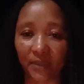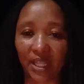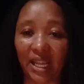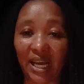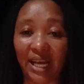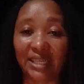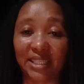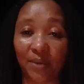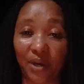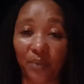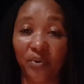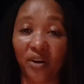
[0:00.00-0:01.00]
like I said,
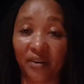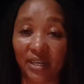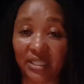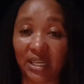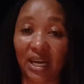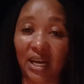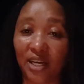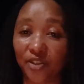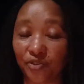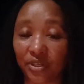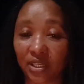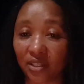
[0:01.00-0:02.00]
my porridge, I can't
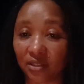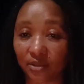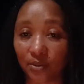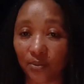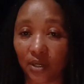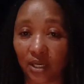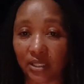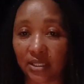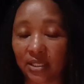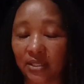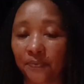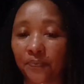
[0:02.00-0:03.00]
drink it too hot.